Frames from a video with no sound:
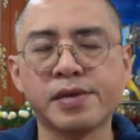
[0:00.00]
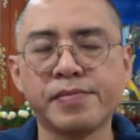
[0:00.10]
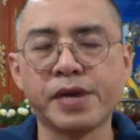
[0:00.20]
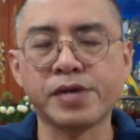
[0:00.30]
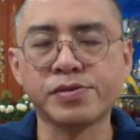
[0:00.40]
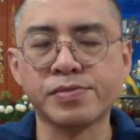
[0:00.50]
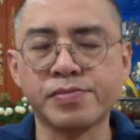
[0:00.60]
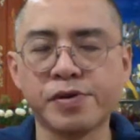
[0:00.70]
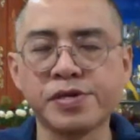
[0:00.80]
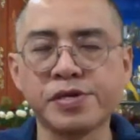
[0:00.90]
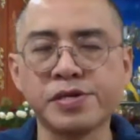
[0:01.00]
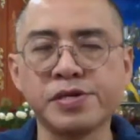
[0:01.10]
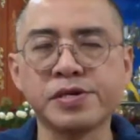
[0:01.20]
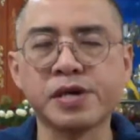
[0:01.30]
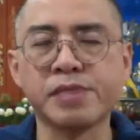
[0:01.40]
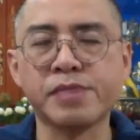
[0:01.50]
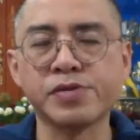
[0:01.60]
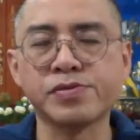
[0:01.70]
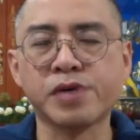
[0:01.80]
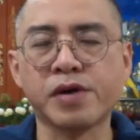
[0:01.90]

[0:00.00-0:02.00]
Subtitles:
to the body, come back to our